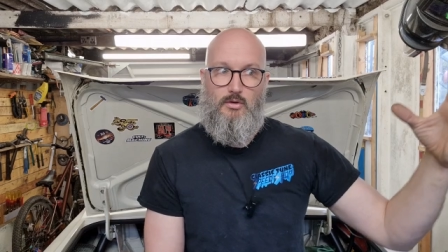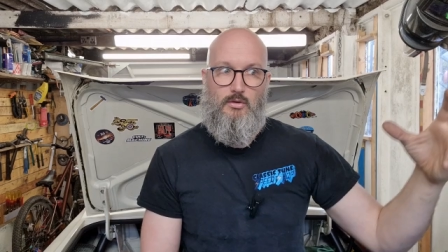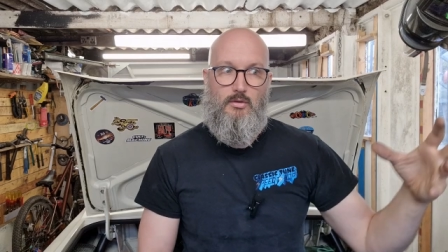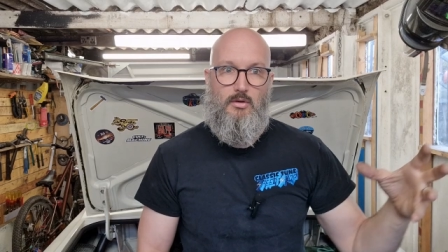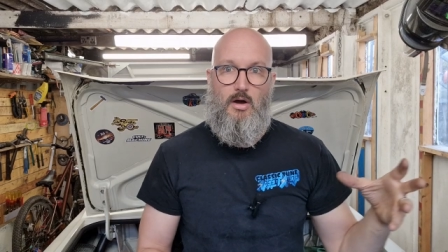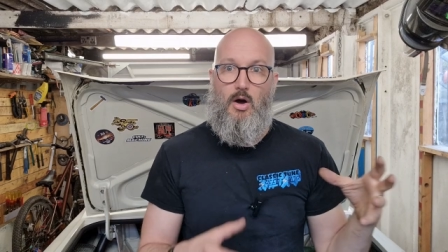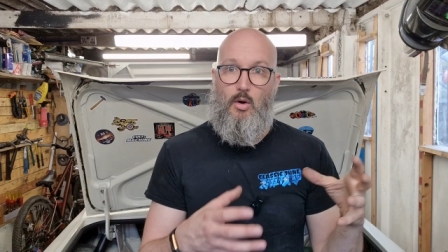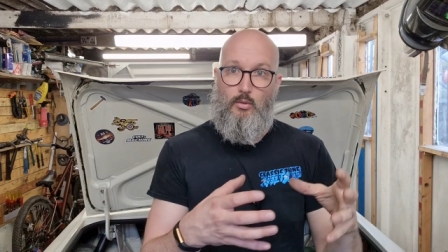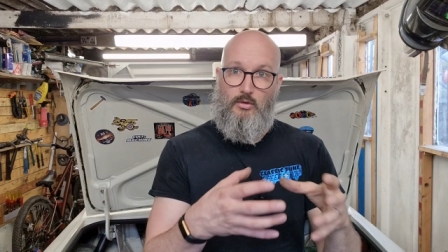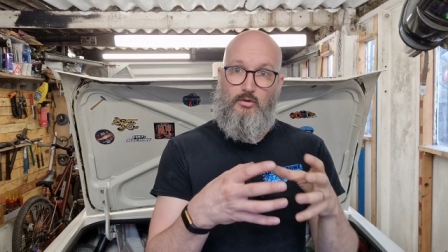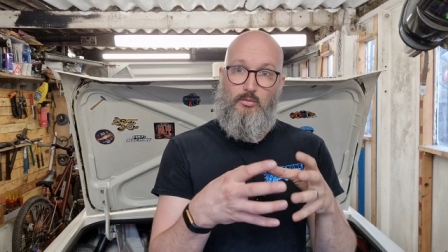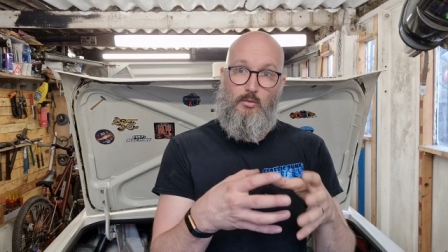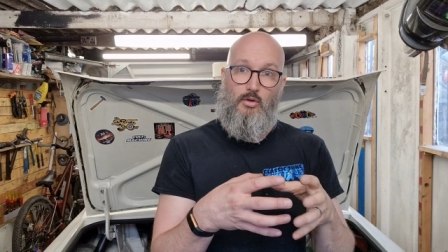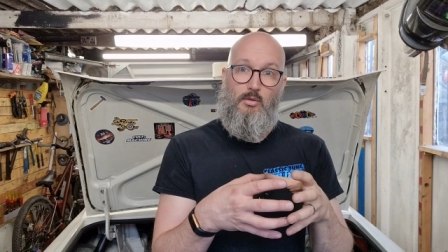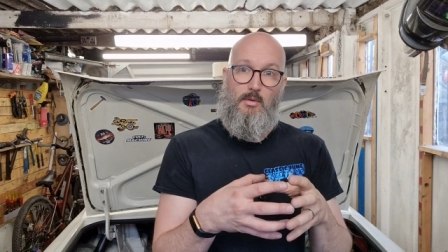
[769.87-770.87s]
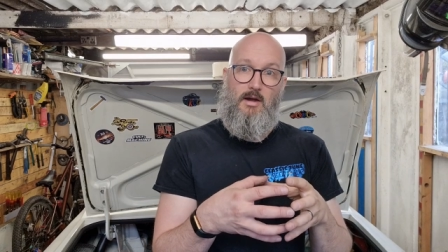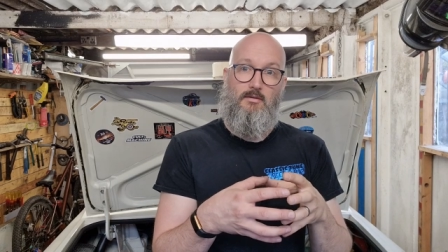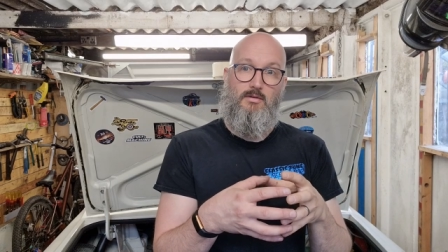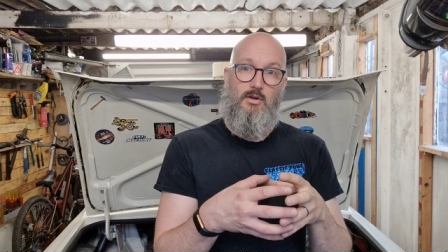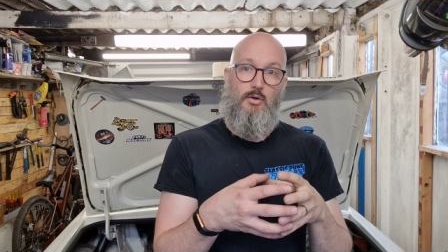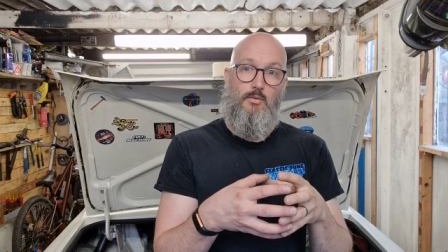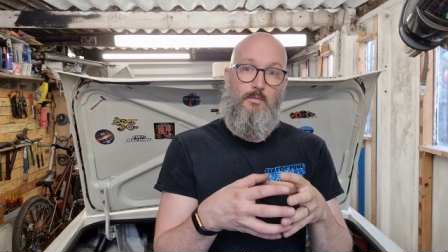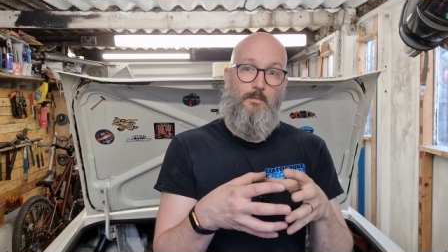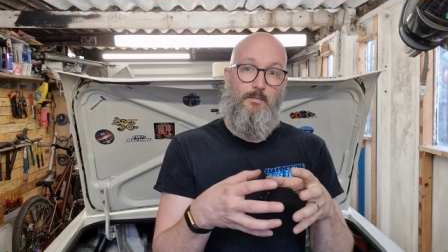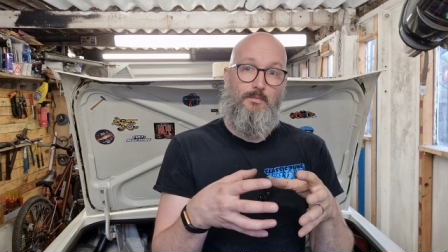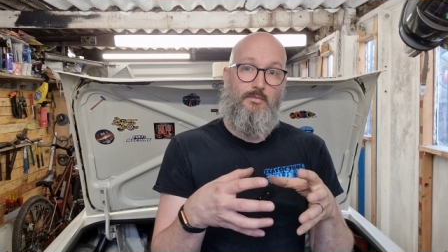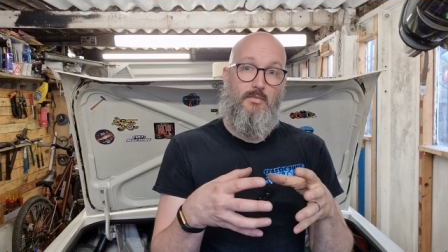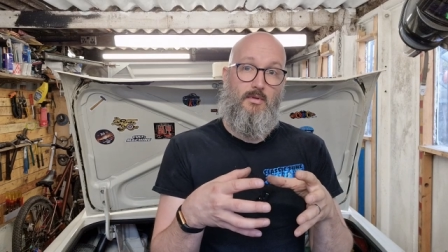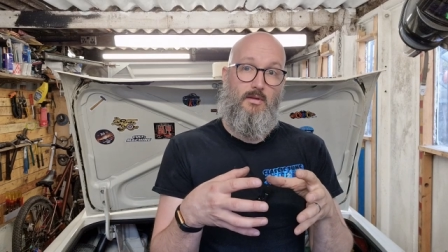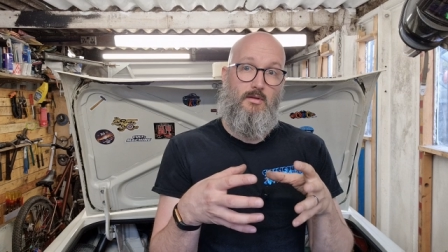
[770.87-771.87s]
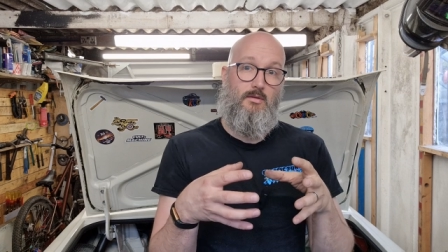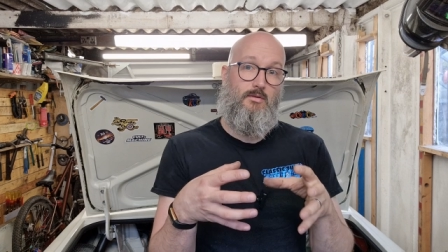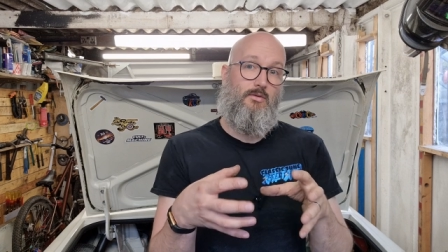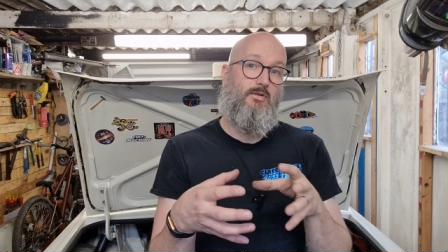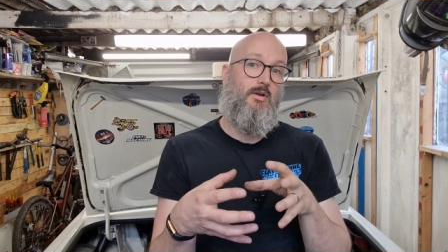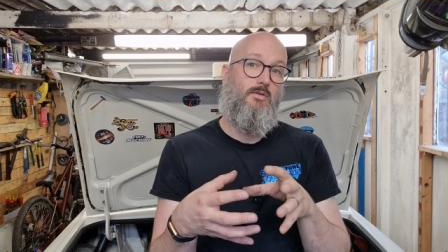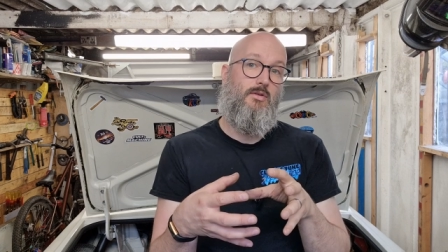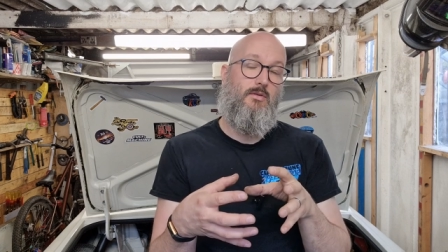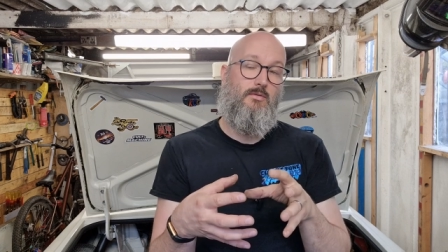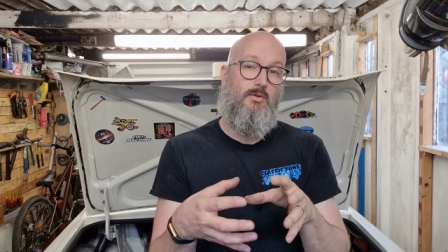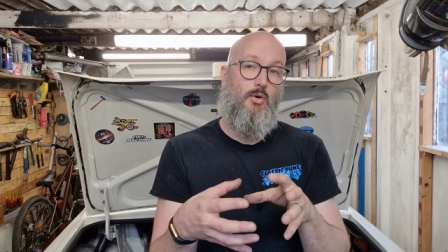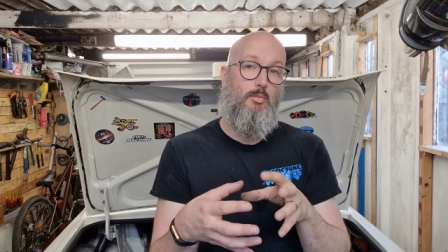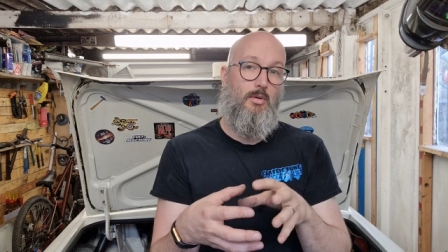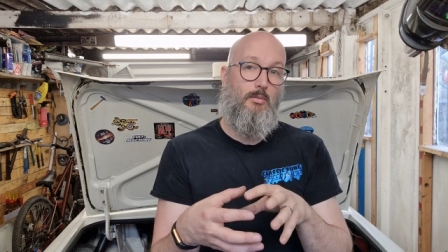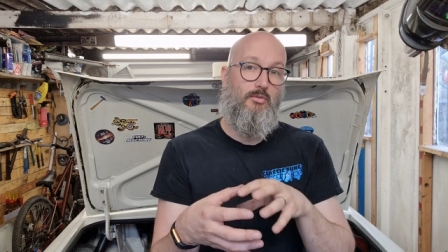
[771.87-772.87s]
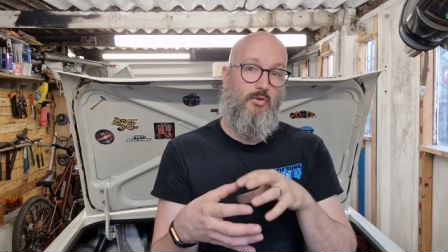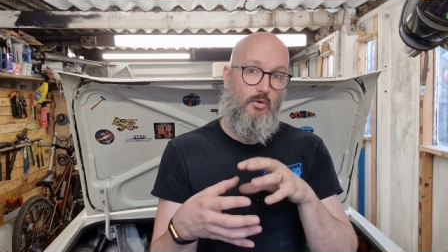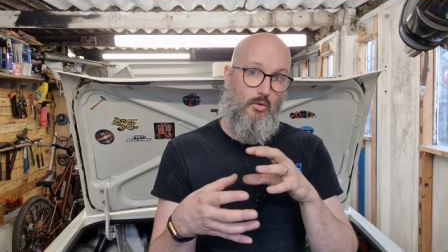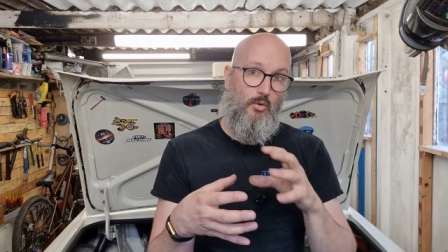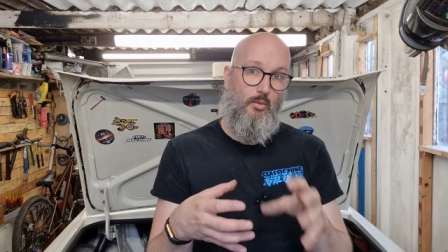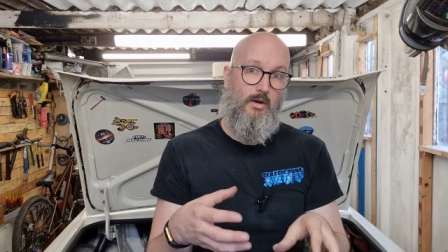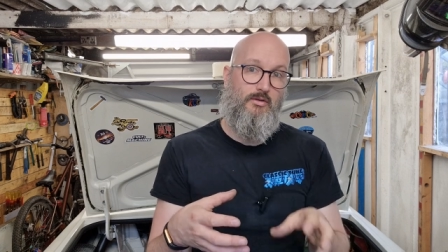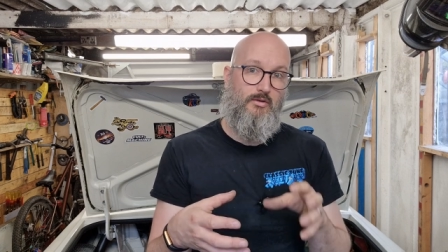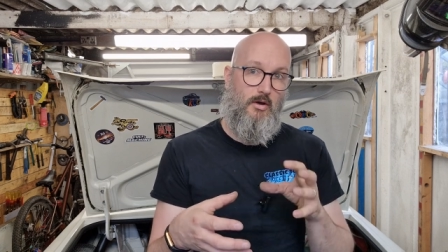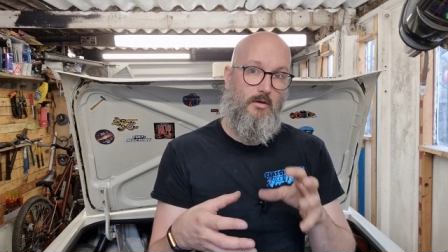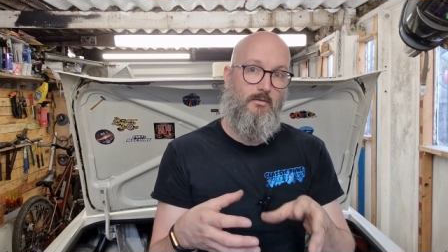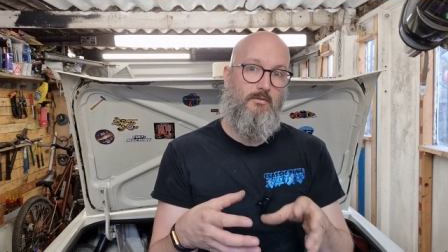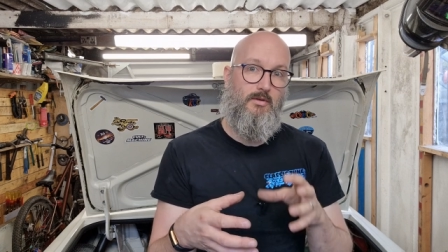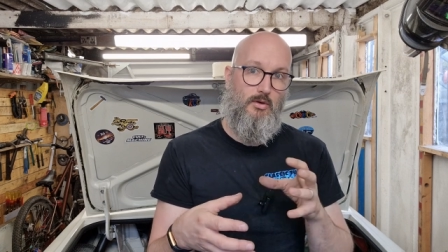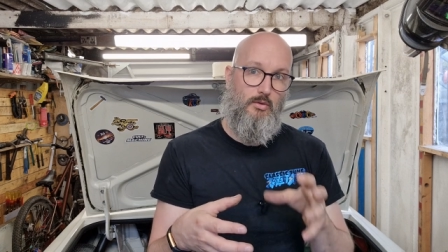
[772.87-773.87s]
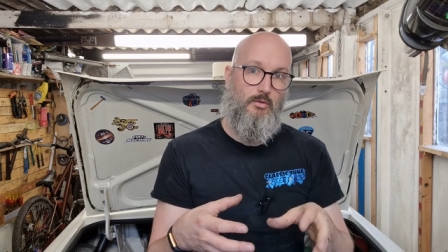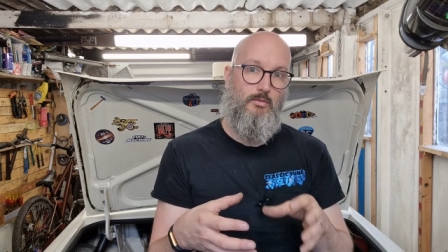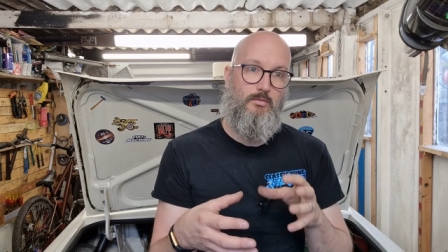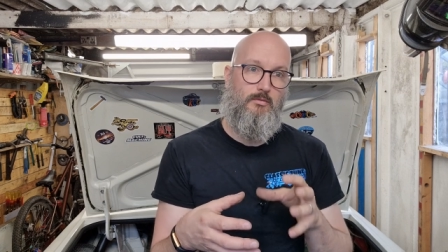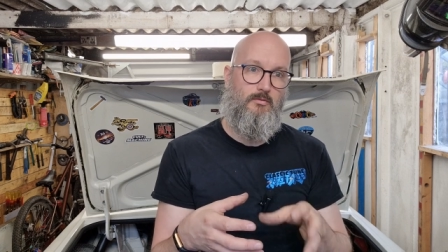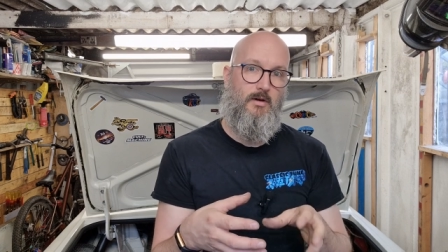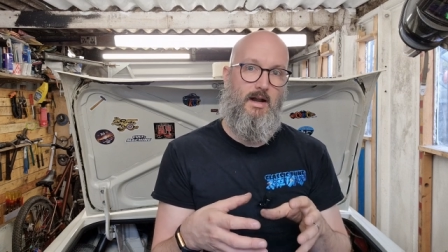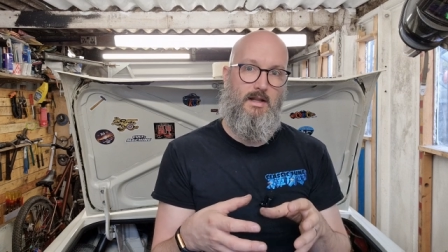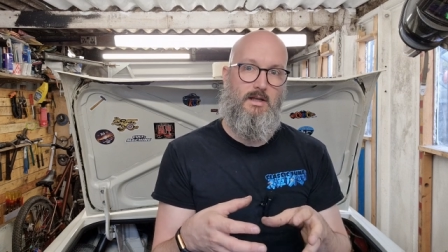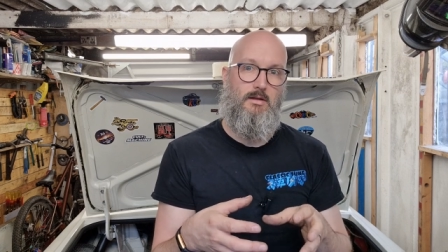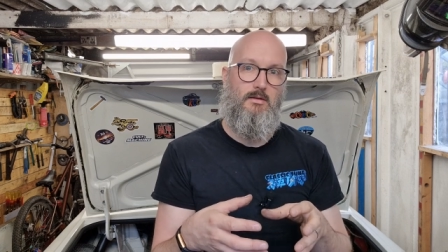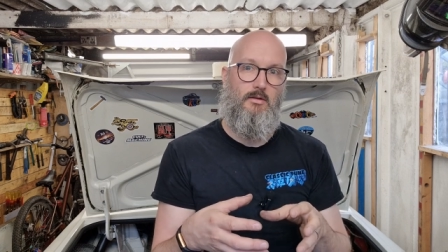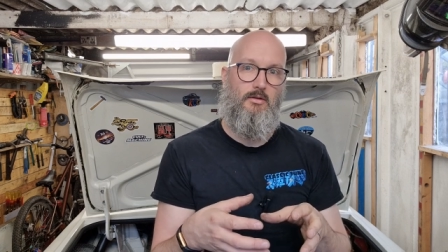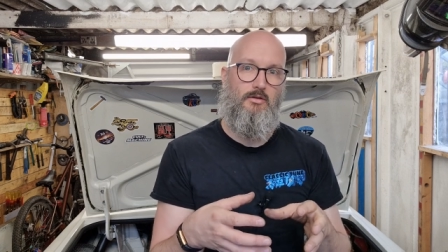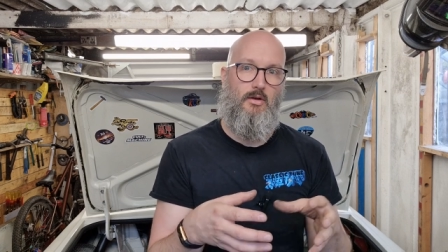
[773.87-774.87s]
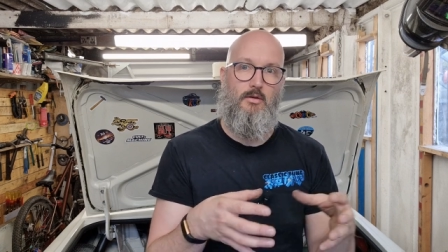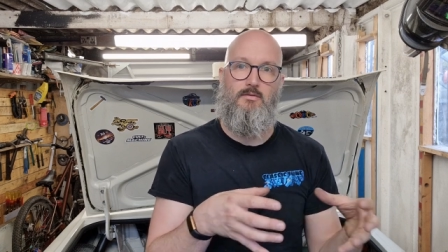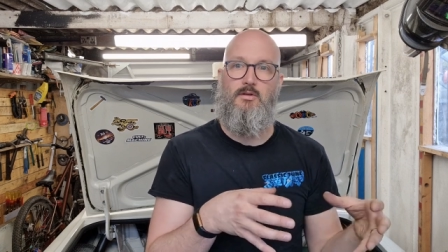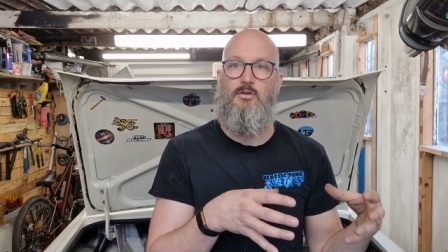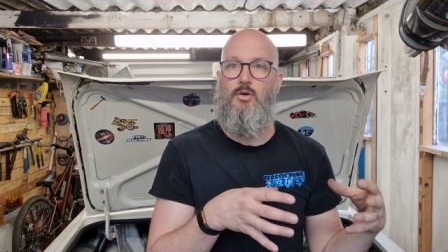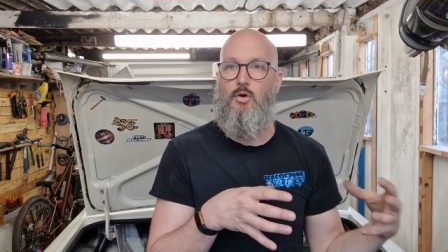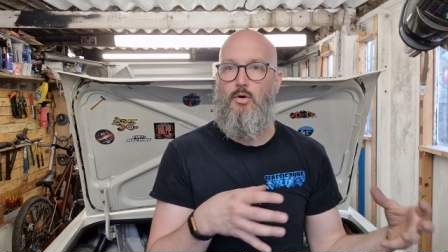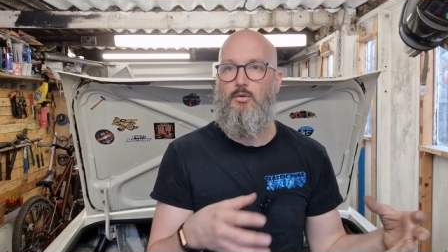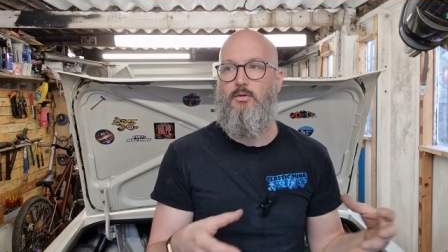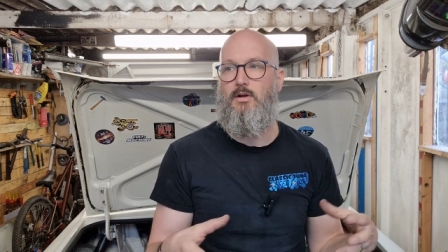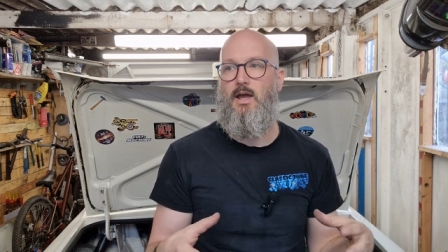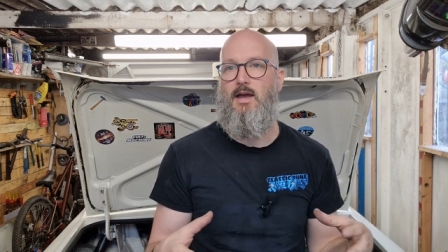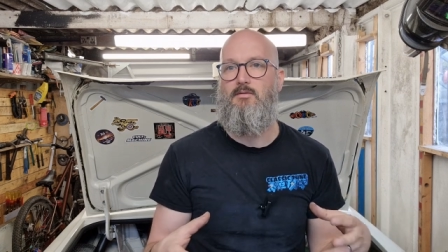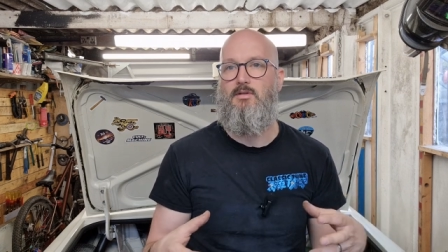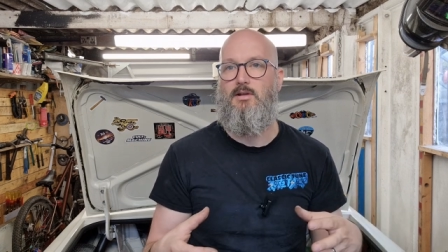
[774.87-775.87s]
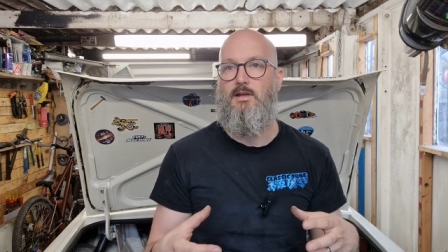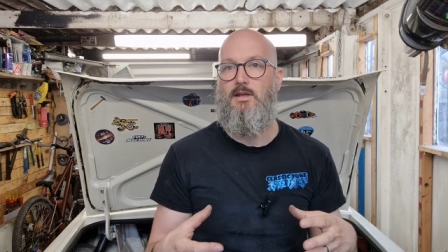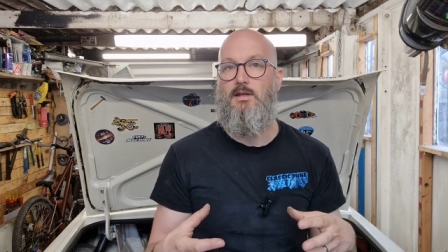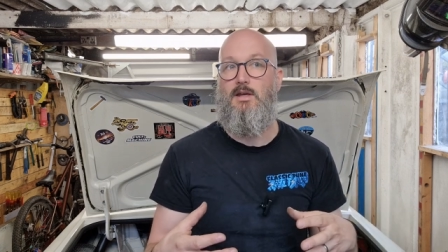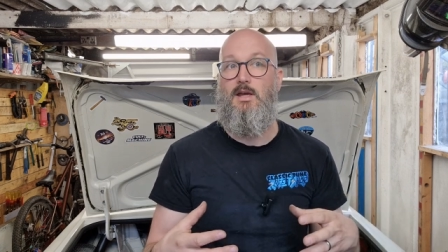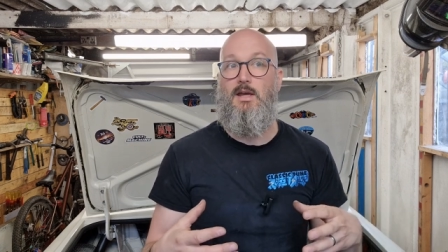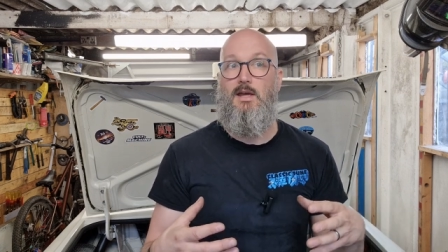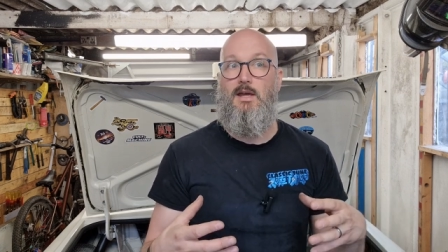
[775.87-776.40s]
will hold a small amount of fuel so that the fuel pump's always got fuel ready. So if you're cornering heavily,